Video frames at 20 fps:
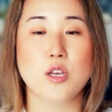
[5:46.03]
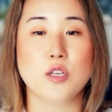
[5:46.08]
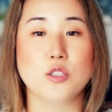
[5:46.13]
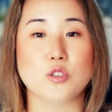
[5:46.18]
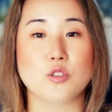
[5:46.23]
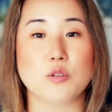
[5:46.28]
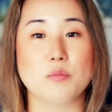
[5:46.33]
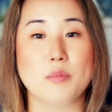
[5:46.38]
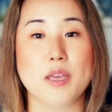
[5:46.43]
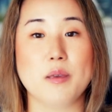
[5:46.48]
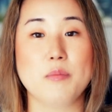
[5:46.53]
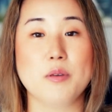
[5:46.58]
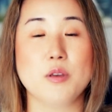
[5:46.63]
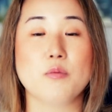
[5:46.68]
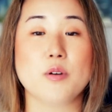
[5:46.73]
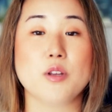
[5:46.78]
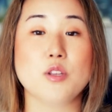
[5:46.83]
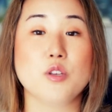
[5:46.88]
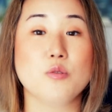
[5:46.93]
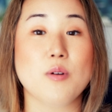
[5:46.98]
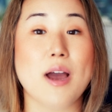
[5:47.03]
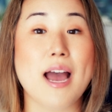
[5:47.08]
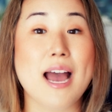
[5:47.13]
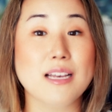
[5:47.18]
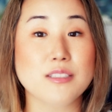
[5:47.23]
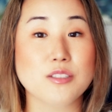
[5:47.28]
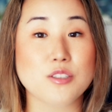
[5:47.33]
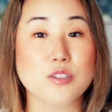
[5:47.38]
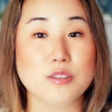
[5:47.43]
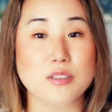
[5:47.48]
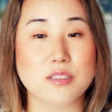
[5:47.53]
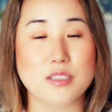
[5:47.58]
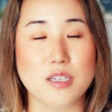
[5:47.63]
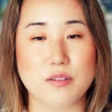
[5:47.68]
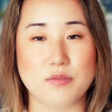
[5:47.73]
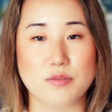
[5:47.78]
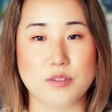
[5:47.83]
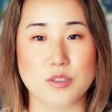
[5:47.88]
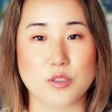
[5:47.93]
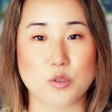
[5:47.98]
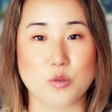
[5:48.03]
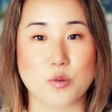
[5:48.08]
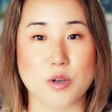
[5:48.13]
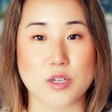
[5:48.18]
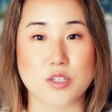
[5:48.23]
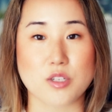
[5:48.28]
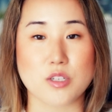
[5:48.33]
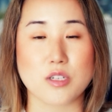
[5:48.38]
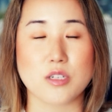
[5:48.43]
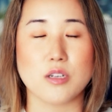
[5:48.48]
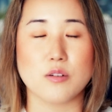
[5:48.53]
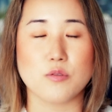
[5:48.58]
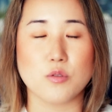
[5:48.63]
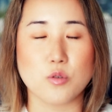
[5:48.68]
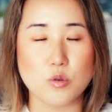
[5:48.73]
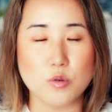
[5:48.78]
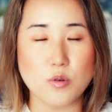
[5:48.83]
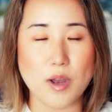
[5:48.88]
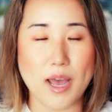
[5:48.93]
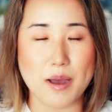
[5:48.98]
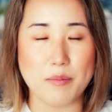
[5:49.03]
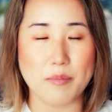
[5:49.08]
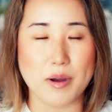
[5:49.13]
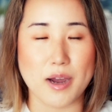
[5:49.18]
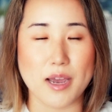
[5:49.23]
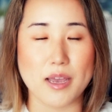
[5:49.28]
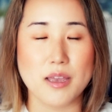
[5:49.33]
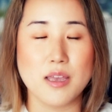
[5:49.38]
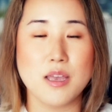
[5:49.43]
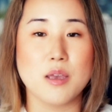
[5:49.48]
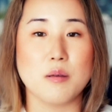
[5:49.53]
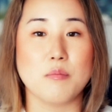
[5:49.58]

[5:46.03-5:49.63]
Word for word: So maybe when you ask yourself this question of who am I,